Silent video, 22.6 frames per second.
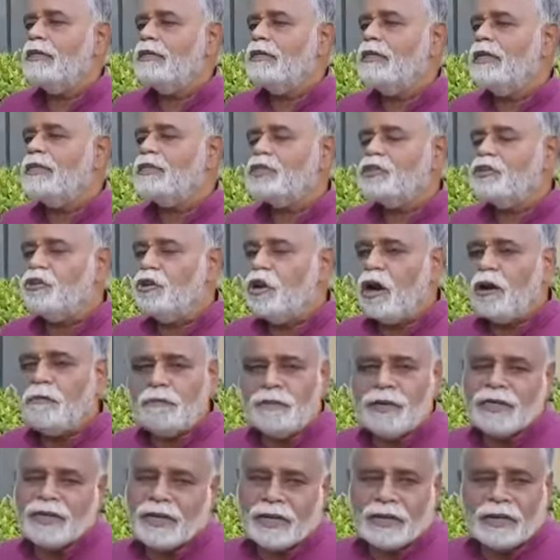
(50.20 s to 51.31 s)
that should not
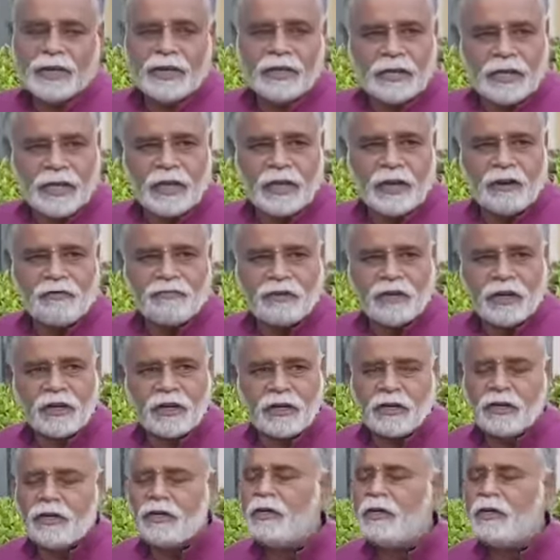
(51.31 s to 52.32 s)
be taken hereafter